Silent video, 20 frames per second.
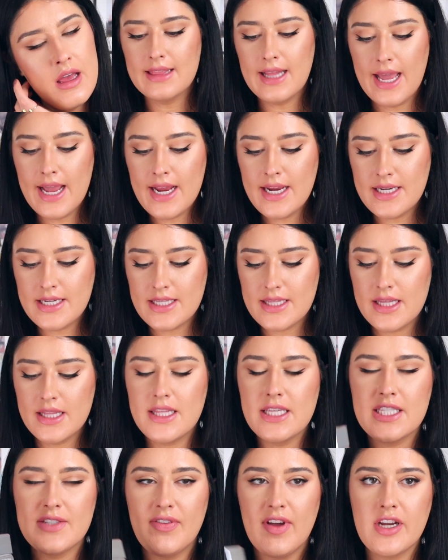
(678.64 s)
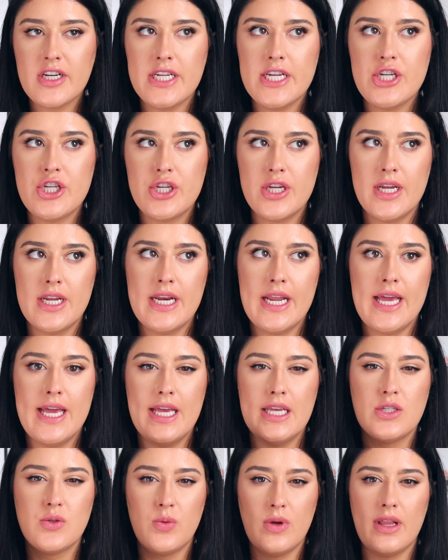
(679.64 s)
liked that this foundation
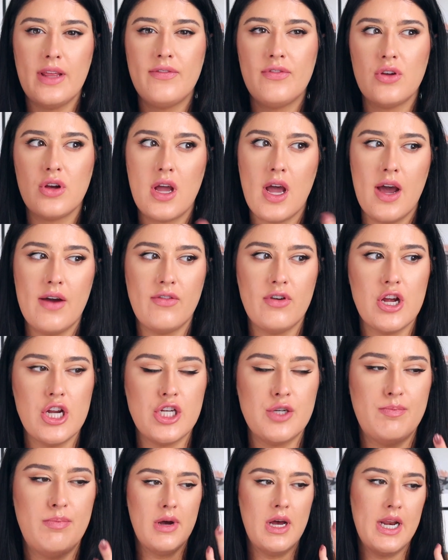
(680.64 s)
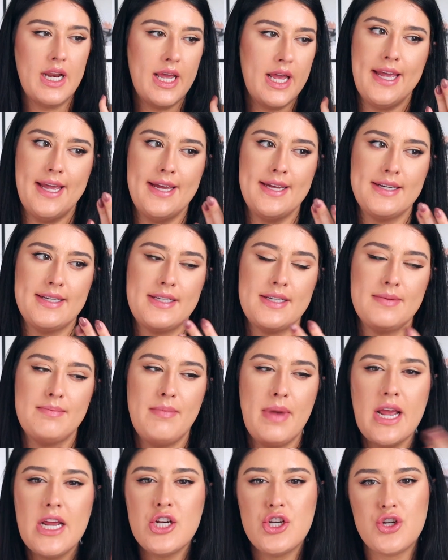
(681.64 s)
is really full coverage, but it
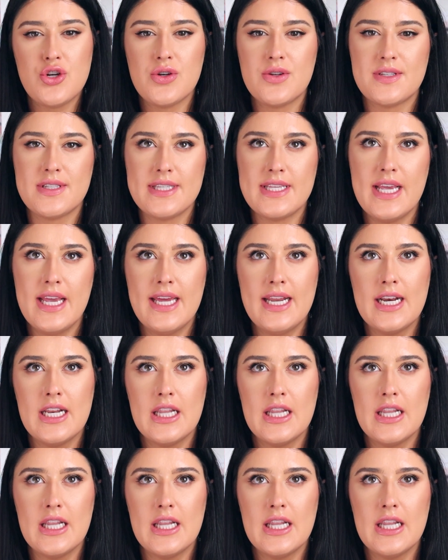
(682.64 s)
made your skin